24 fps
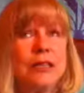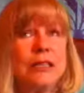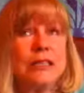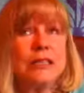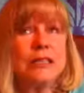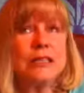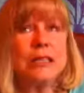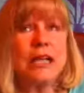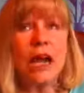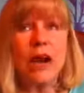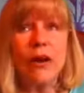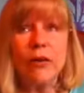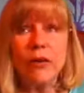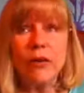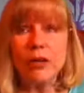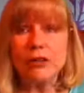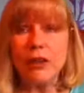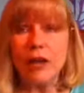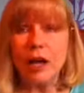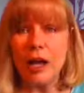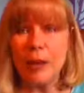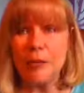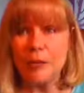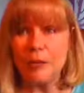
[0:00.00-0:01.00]
scary
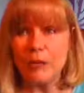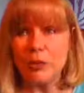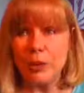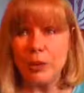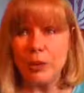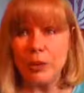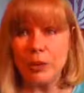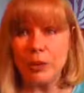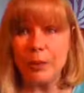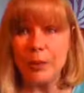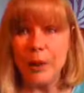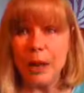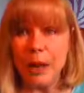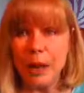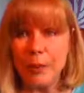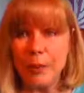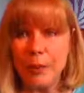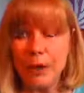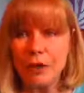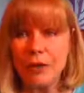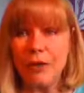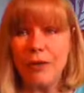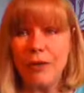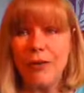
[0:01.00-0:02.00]
times with the
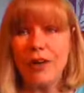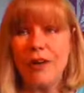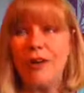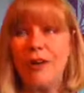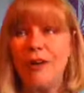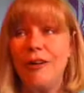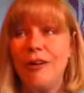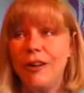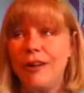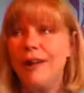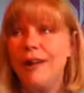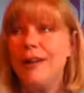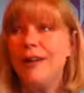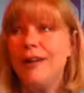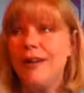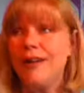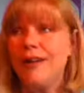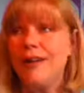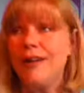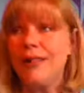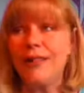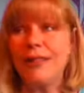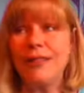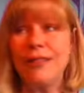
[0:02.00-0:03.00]
bombing going on
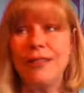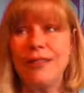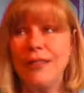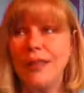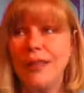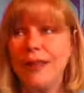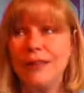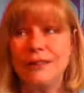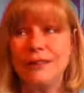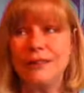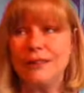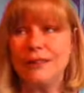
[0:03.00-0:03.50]
that